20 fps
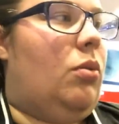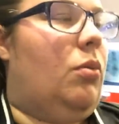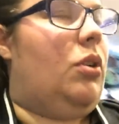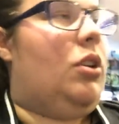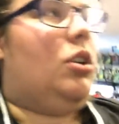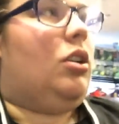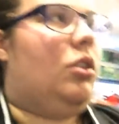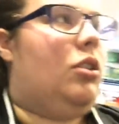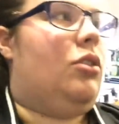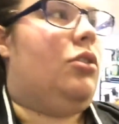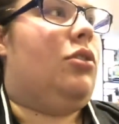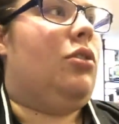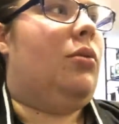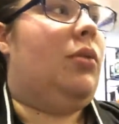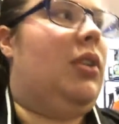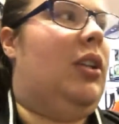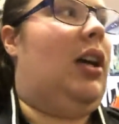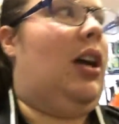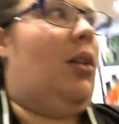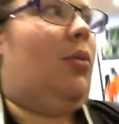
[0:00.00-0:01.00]
what we're going to
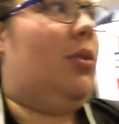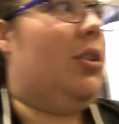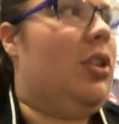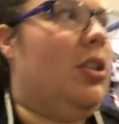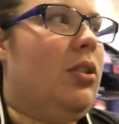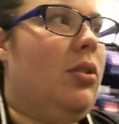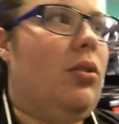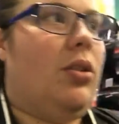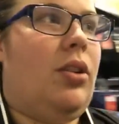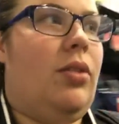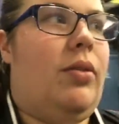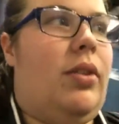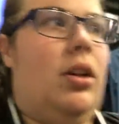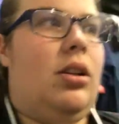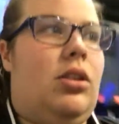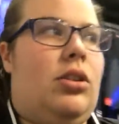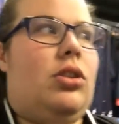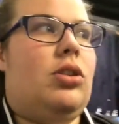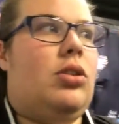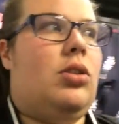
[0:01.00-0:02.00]
do in that. We're just looking
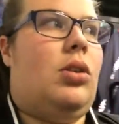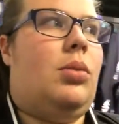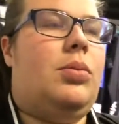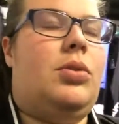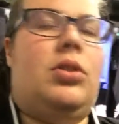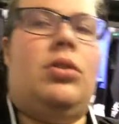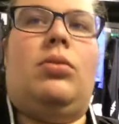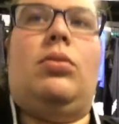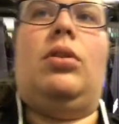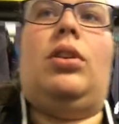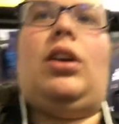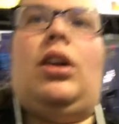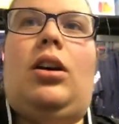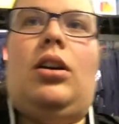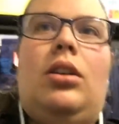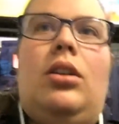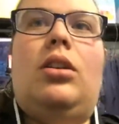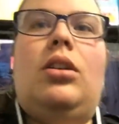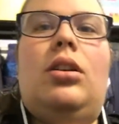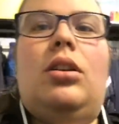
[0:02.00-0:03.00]
around the shops and all
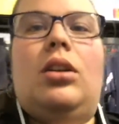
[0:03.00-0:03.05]
that.